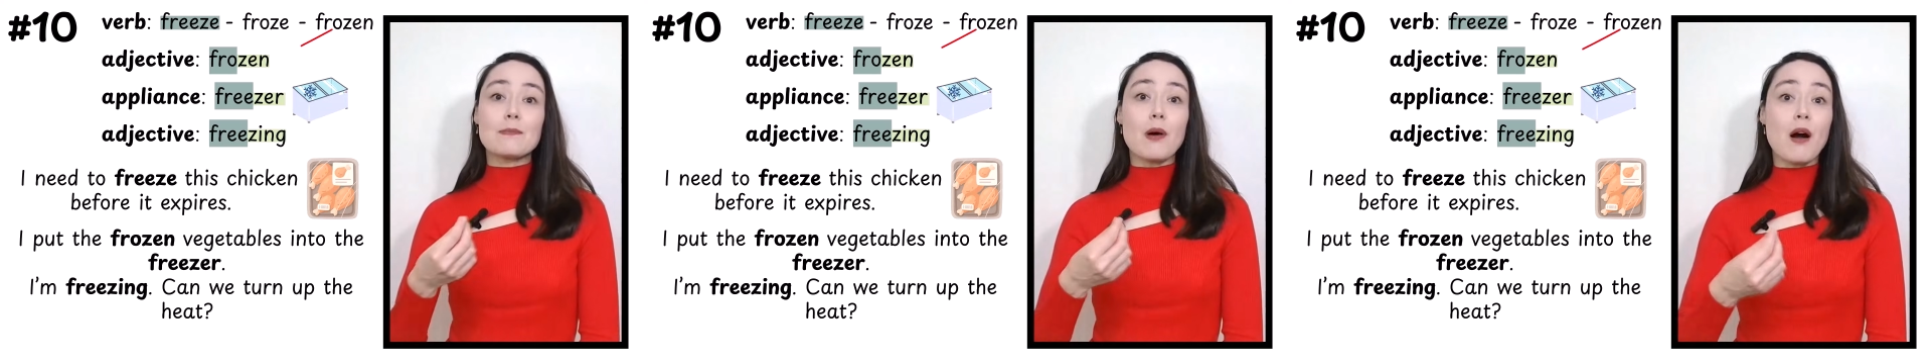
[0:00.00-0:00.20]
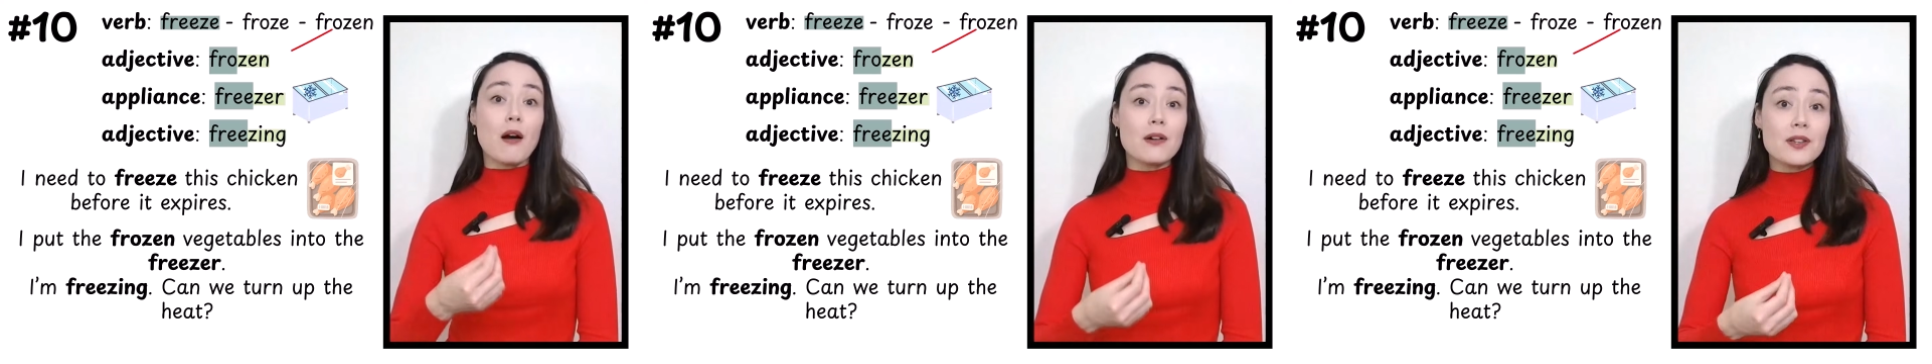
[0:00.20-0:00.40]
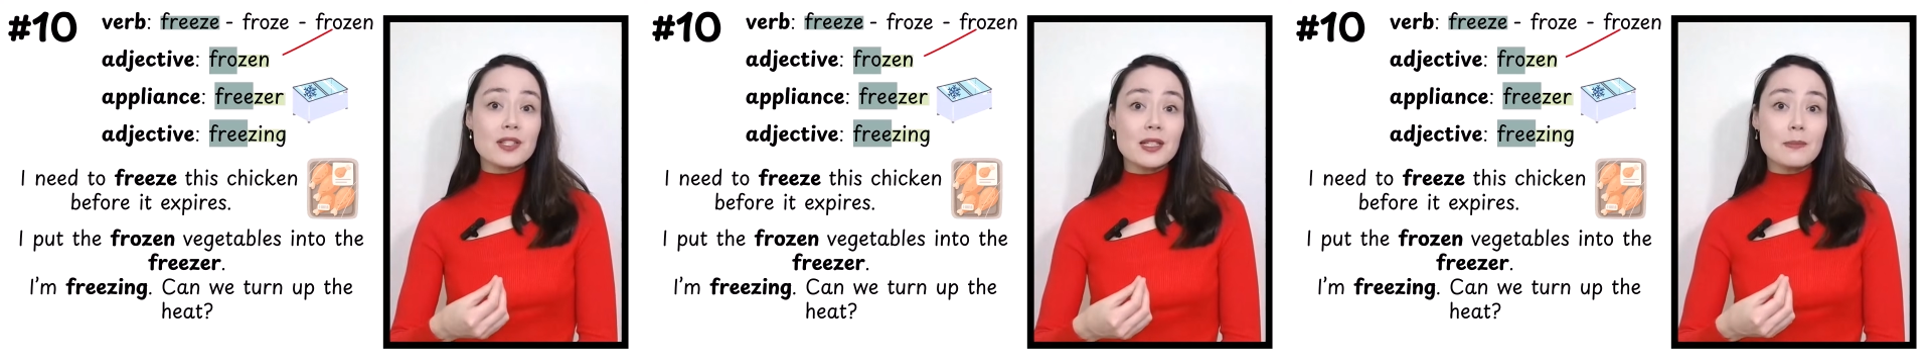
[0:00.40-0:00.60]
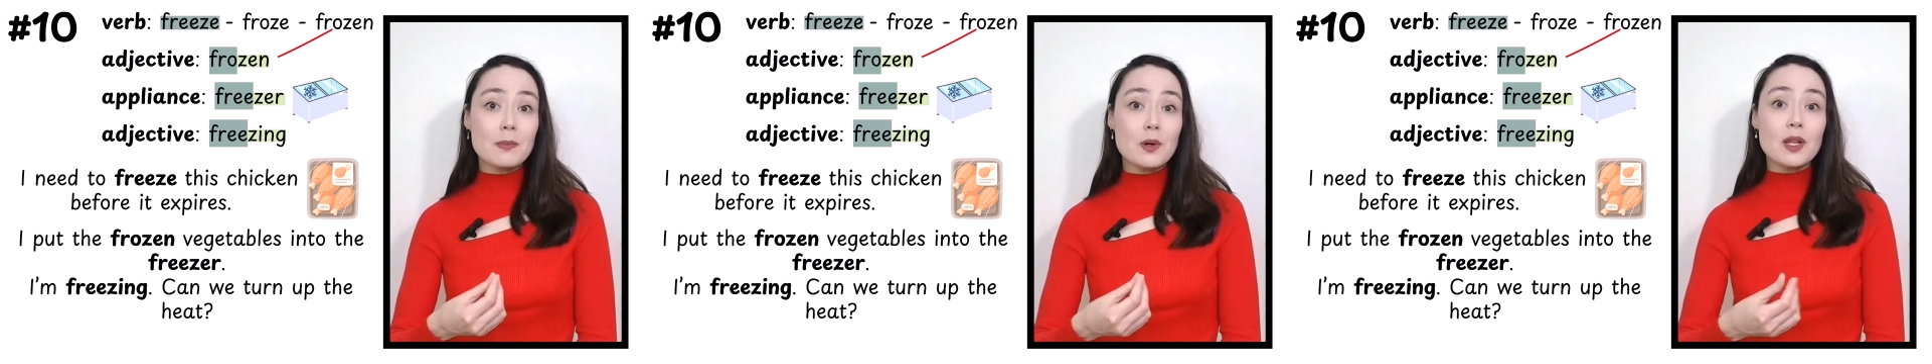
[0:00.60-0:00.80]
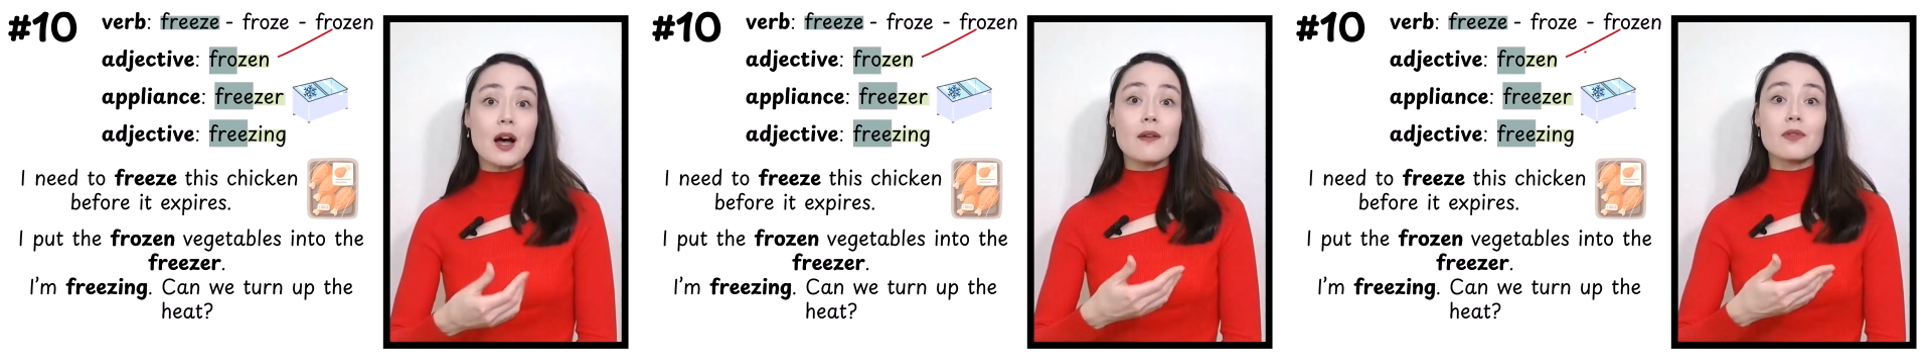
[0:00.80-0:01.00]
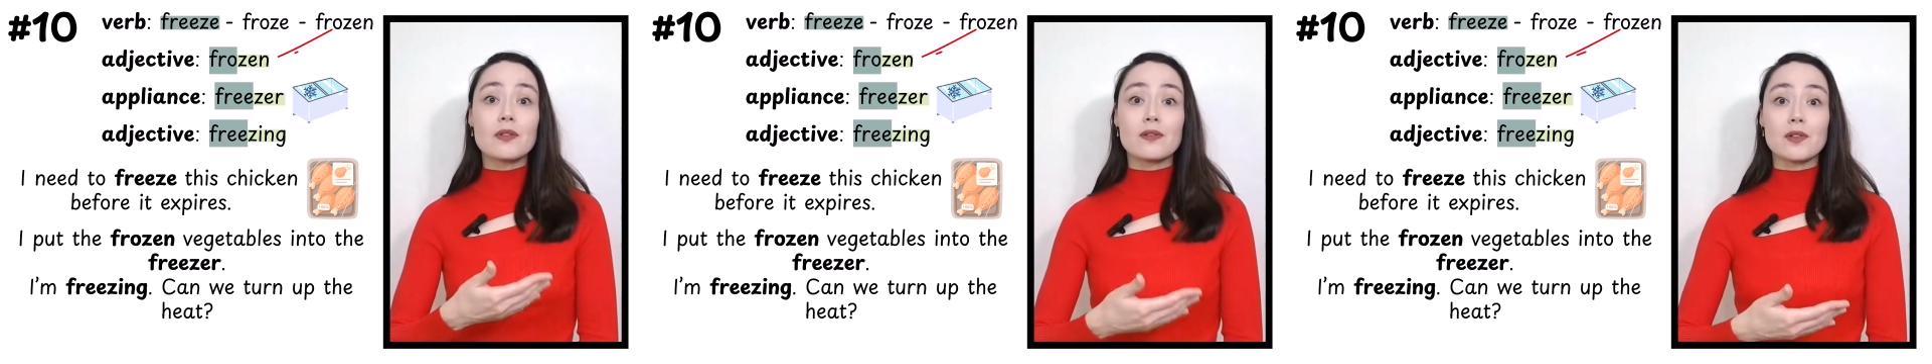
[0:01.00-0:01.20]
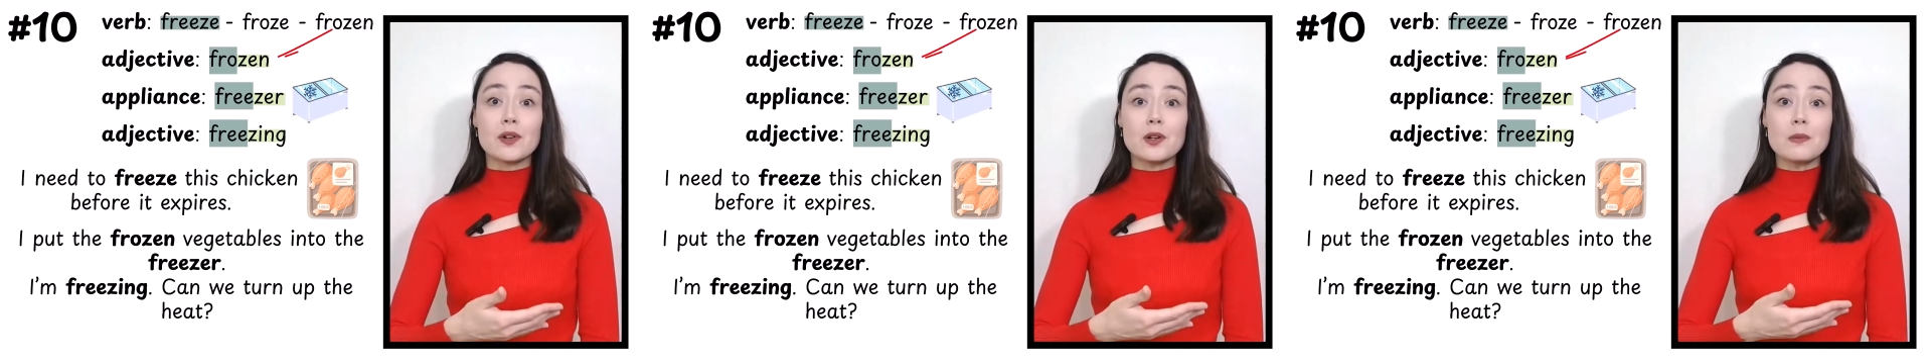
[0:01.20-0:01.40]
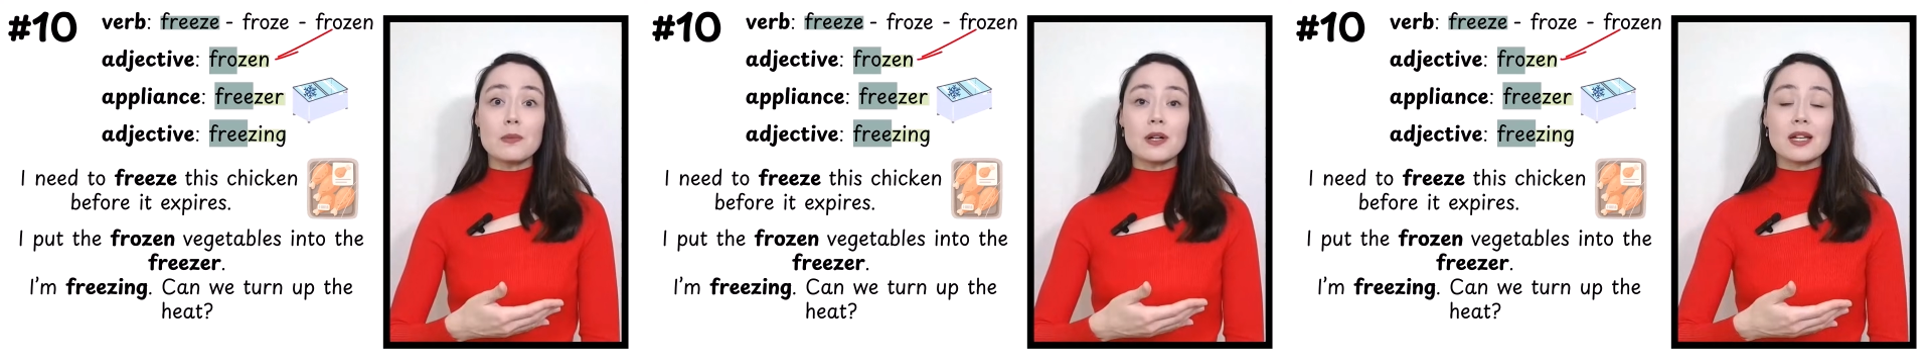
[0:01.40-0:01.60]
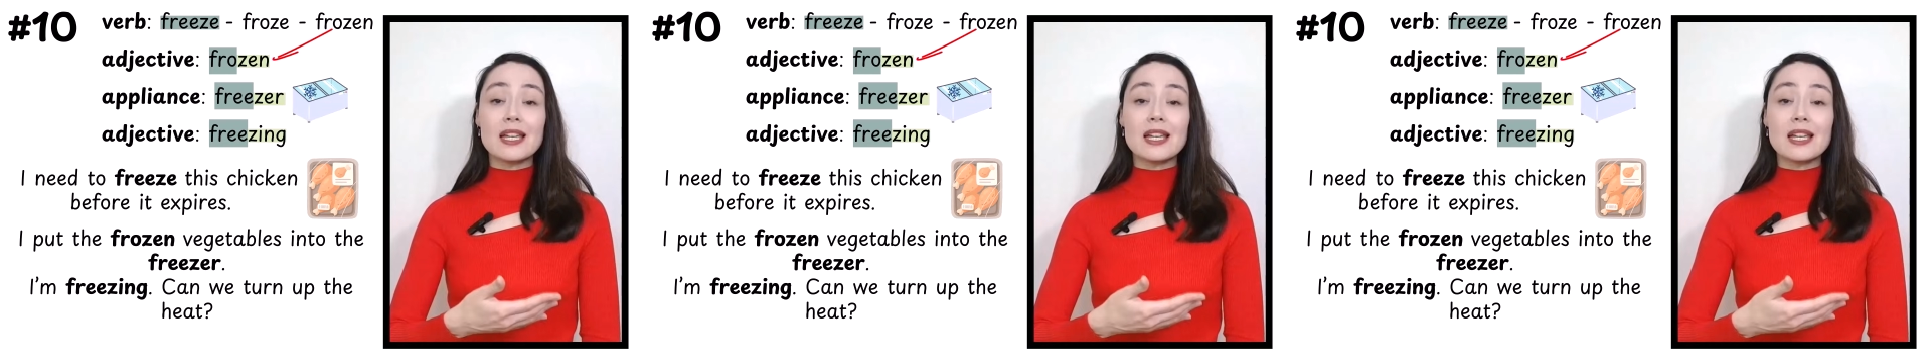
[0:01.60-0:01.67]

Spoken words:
participle of the verb